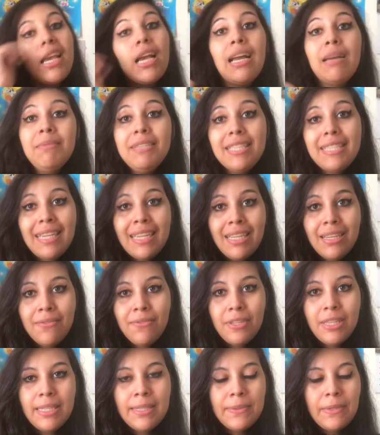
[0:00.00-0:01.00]
I'm excited
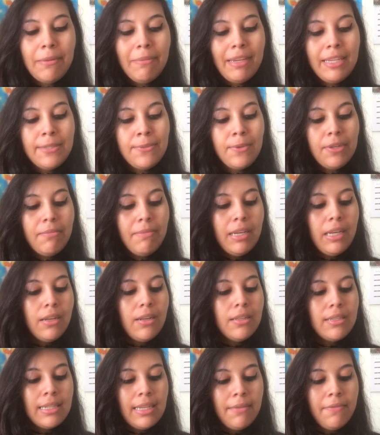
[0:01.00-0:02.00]
for this one because one of my
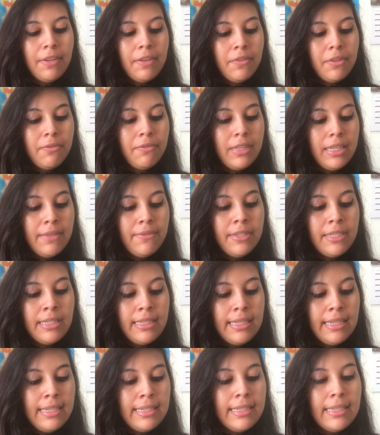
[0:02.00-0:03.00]
all-time favorite flavors
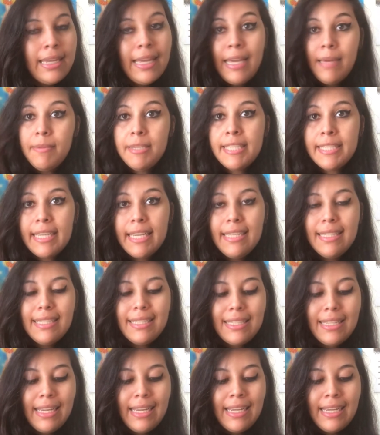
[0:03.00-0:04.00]
is
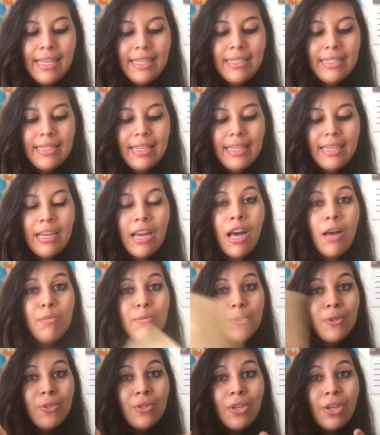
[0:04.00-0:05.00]
hibiscus, and it
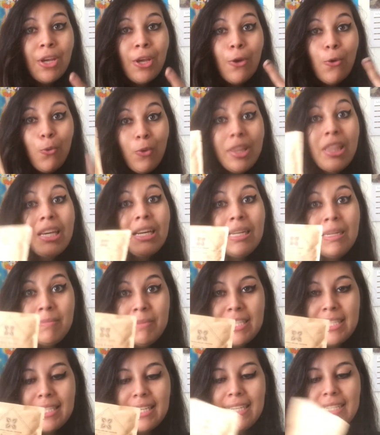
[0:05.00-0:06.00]
comes with
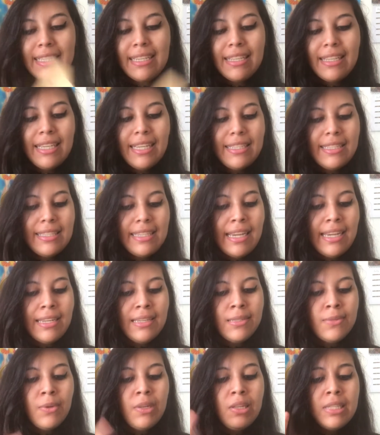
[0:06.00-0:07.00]
hibiscus on the inside
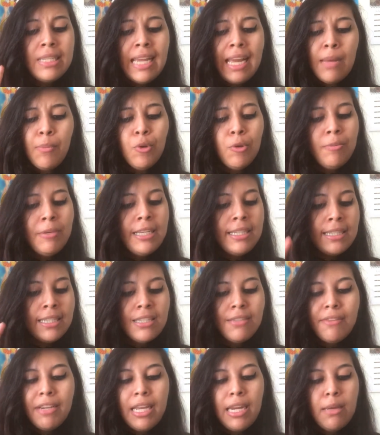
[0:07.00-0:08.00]
as well as apple
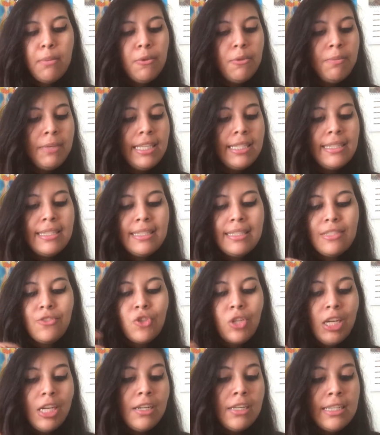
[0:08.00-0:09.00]
pieces, pineapple pieces,
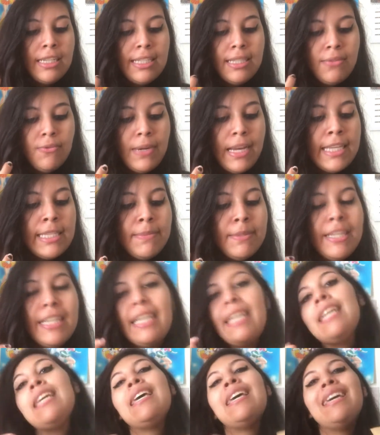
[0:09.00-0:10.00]
cherries,
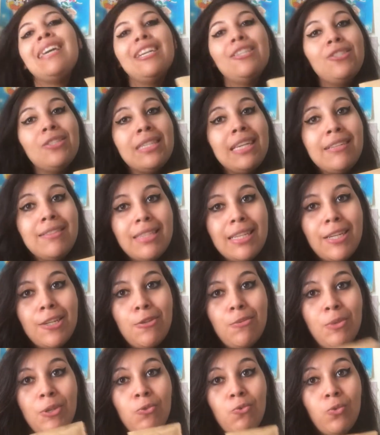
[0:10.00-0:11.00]
raspberry. It just sounds like
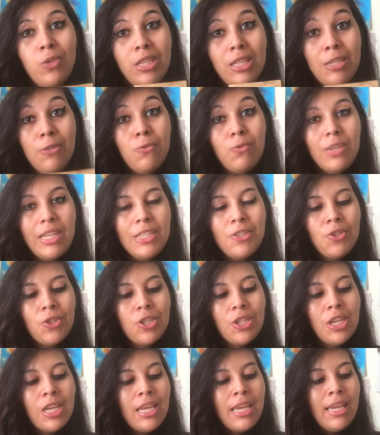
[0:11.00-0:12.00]
it'll be really
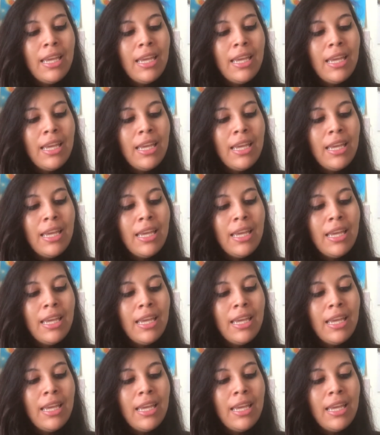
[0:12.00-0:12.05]
rich